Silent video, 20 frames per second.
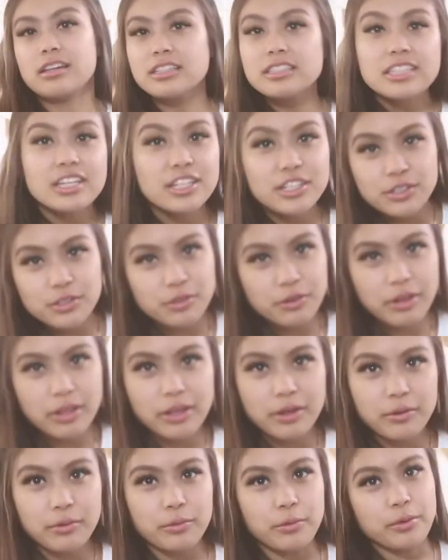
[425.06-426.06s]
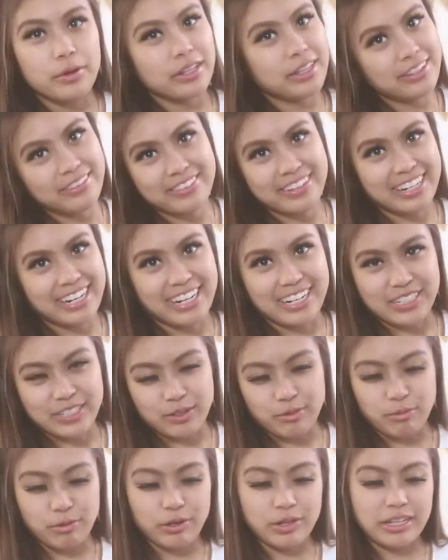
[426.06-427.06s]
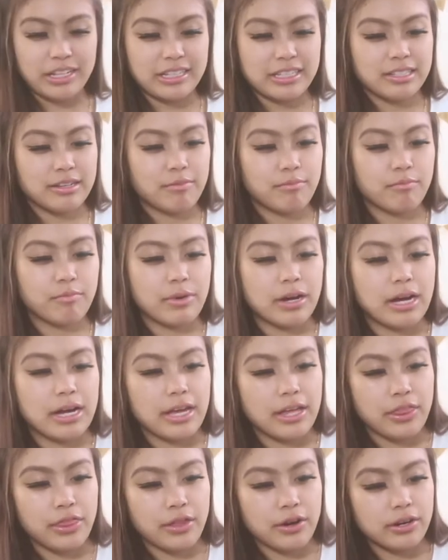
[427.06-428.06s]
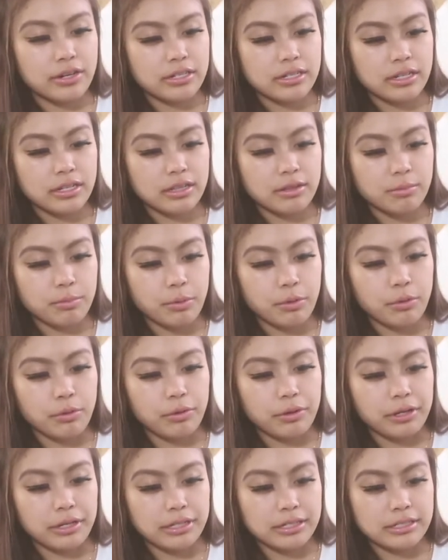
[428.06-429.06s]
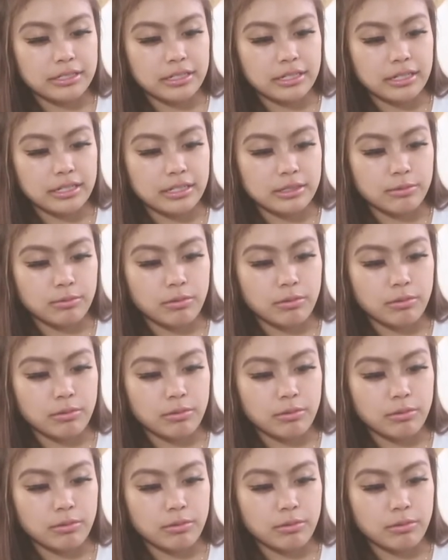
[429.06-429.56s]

Continuing with the financial points, my 13th point is